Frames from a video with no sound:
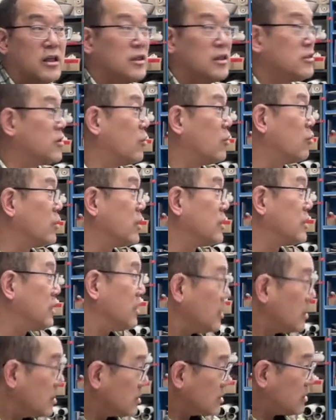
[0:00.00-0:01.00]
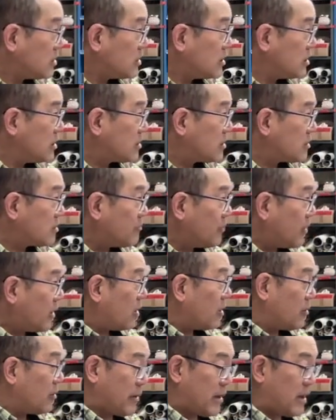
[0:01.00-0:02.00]
So within this
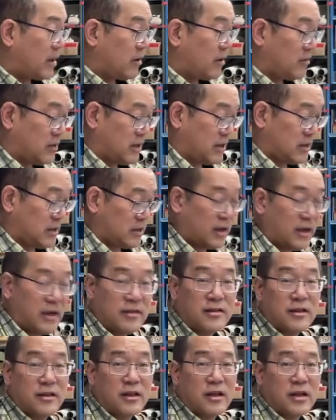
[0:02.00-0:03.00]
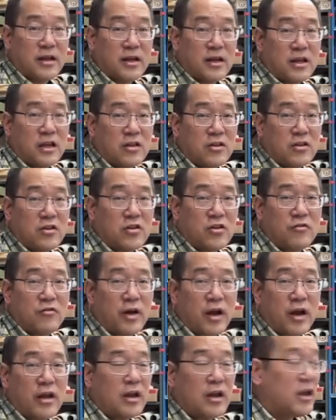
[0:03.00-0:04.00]
small amount, like less than an inch,
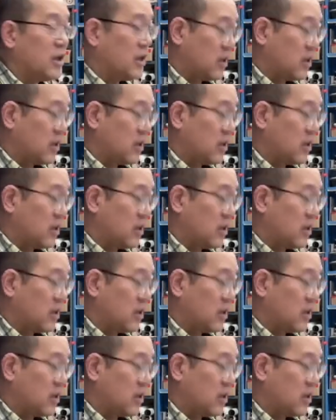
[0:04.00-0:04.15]
right,